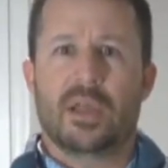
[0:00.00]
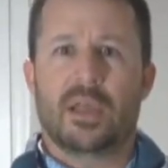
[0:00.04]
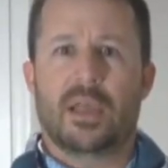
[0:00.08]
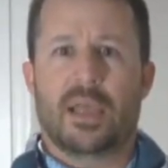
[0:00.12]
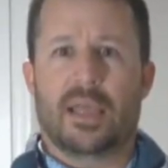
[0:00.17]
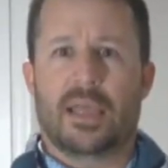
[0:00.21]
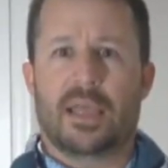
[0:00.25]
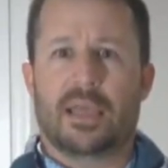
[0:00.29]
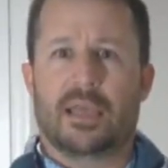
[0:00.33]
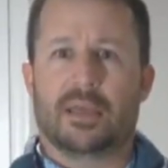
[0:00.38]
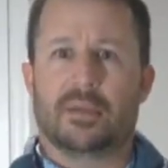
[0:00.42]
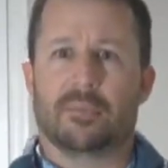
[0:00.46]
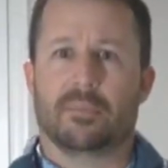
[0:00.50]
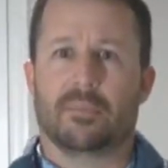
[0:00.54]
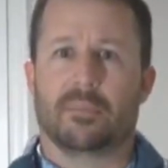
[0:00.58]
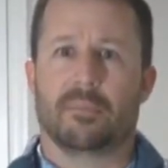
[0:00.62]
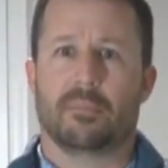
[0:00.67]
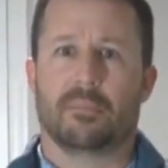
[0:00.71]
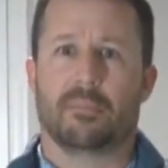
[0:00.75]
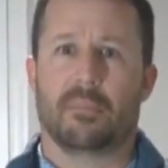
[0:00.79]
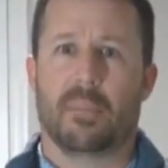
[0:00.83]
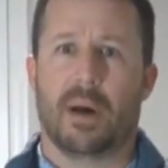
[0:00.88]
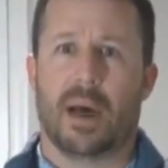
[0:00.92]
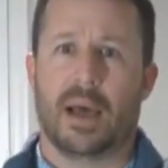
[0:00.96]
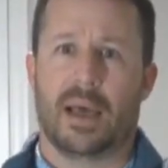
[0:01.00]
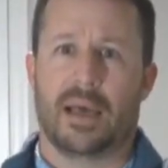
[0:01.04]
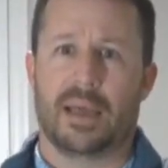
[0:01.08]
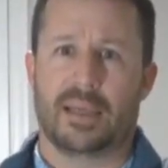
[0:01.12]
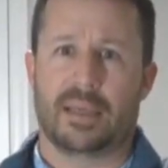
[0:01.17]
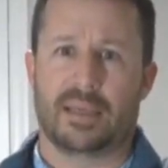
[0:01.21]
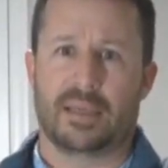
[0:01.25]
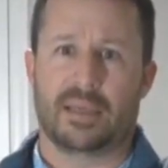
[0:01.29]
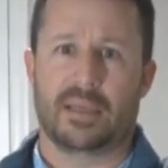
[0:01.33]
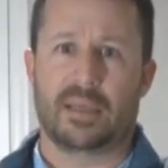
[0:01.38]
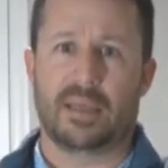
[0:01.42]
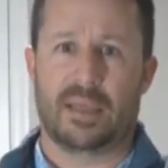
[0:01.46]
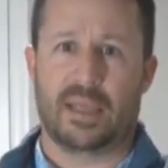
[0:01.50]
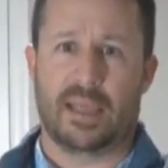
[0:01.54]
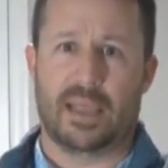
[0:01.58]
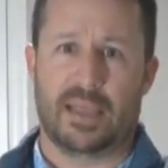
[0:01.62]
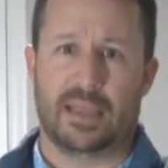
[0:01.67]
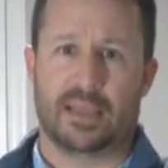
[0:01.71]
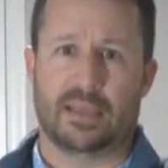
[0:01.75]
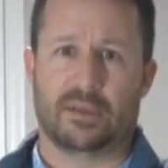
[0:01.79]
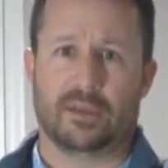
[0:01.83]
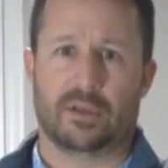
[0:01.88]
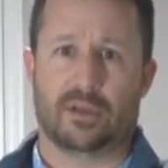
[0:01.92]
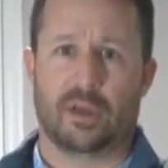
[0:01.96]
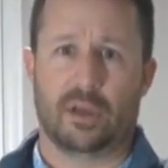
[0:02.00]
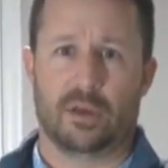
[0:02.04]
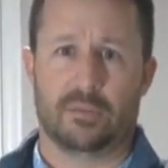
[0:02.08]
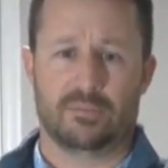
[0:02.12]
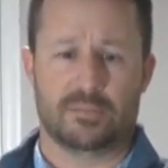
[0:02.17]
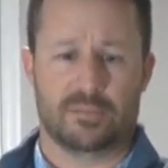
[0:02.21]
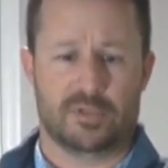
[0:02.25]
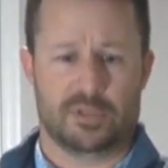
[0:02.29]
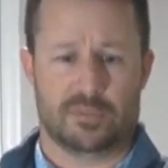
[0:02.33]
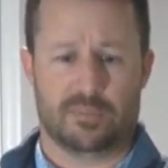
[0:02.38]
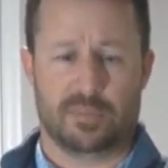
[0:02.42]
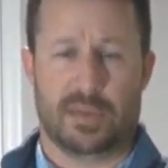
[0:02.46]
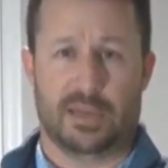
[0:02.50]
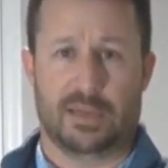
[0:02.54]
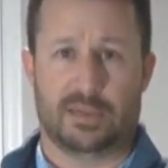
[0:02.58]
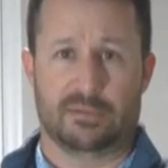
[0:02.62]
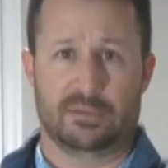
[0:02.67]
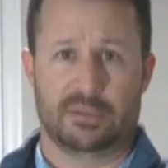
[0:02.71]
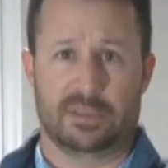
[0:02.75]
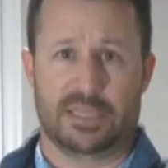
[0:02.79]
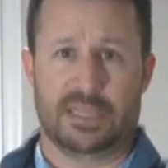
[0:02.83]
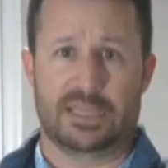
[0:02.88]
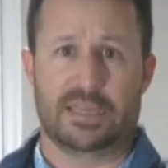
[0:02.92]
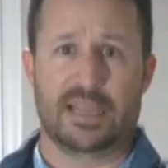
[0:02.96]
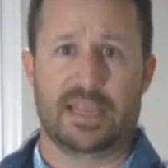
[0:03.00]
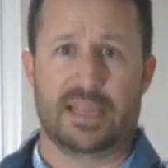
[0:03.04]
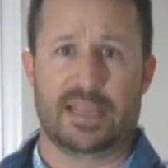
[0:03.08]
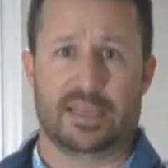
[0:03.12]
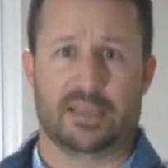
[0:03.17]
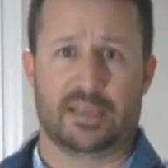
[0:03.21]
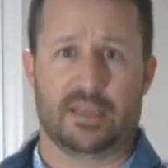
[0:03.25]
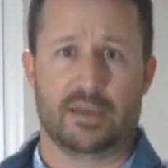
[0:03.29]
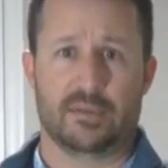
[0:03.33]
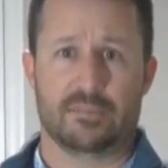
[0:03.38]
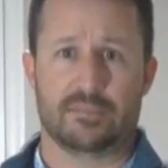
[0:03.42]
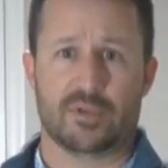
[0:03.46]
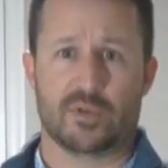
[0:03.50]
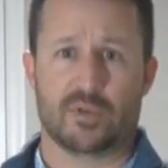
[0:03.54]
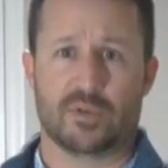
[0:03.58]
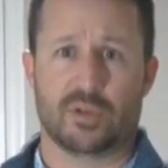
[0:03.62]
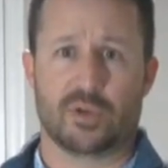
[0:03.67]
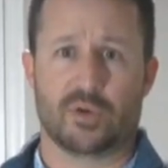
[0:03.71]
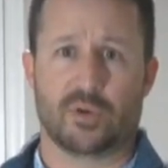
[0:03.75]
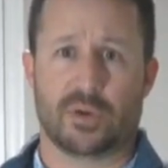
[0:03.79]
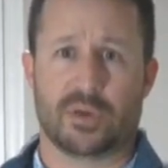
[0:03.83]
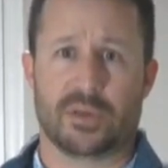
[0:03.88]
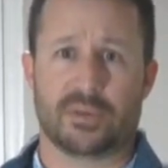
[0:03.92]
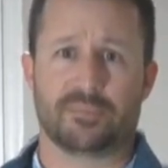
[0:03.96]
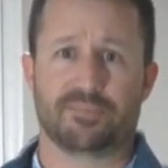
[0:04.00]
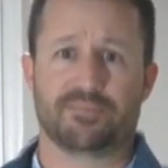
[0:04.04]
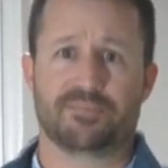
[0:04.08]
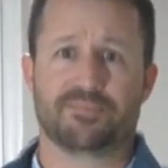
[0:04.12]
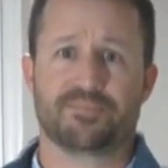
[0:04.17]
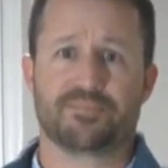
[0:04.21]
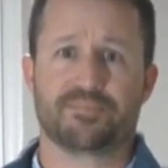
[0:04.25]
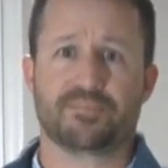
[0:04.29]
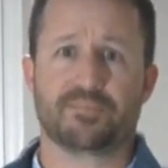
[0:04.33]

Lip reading: and my lead hand comes on the grip,